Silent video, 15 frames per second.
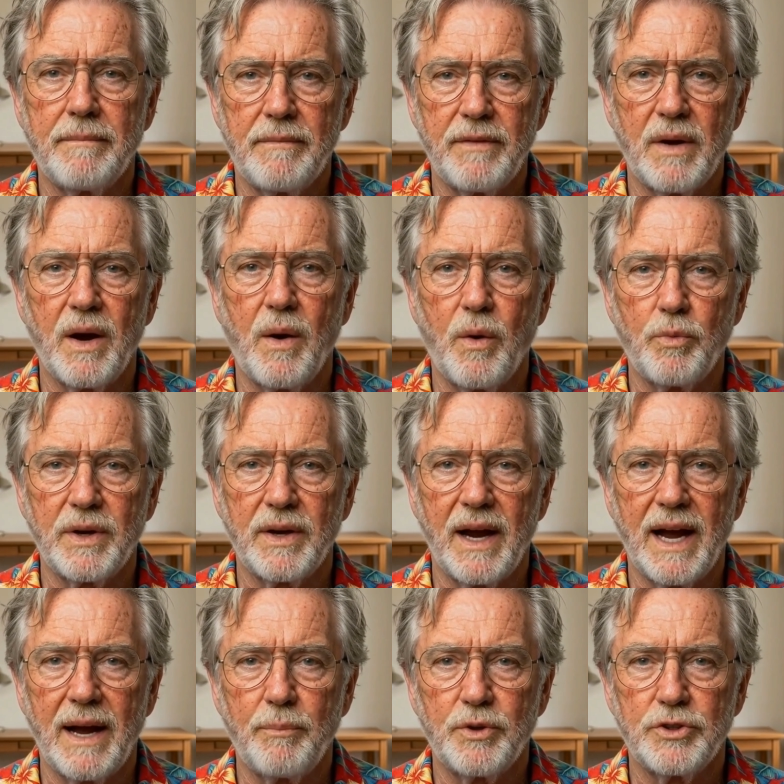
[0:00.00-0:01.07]
Follow
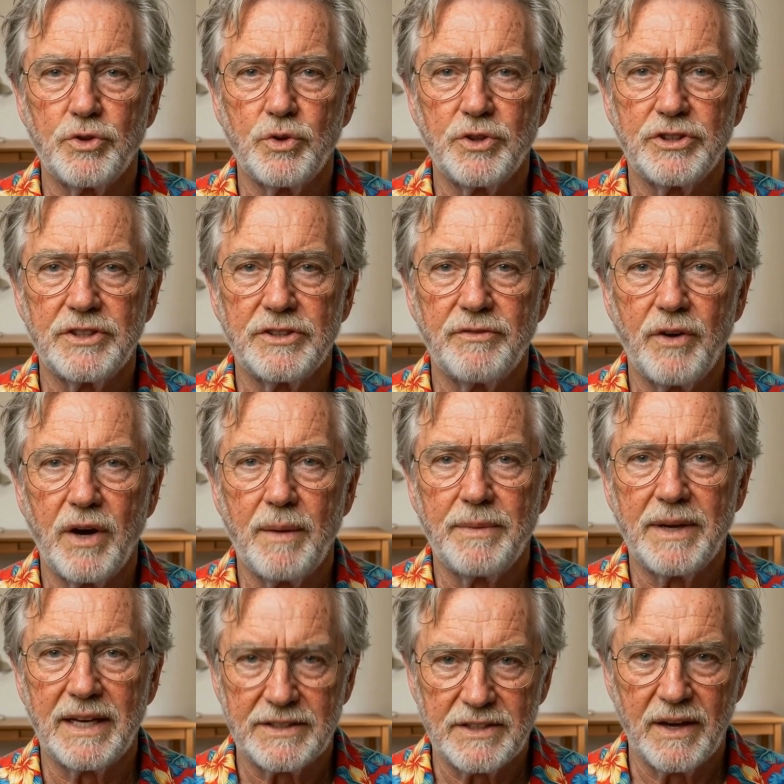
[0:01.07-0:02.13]
reliable sources for
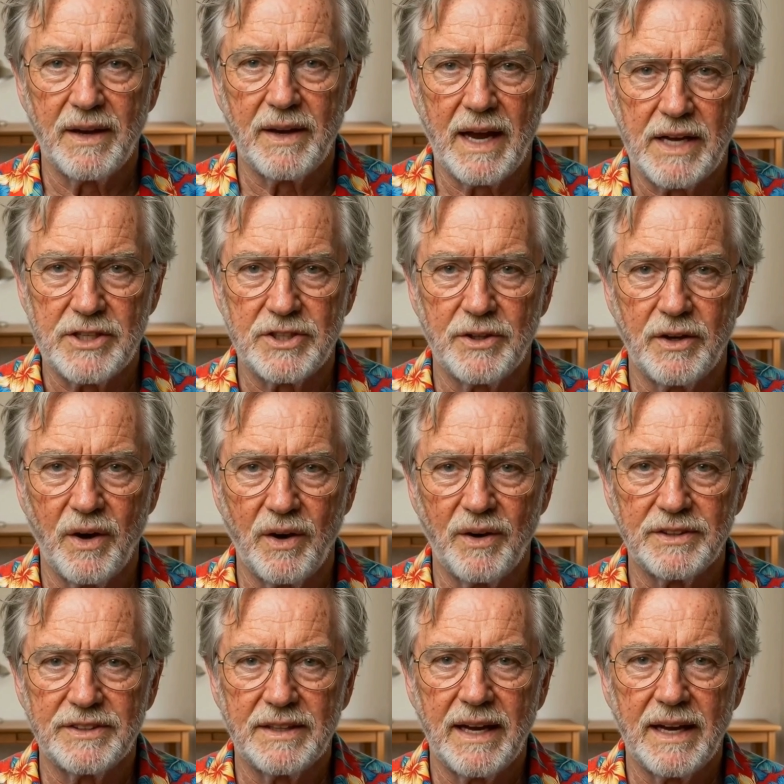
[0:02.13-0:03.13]
updates on election laws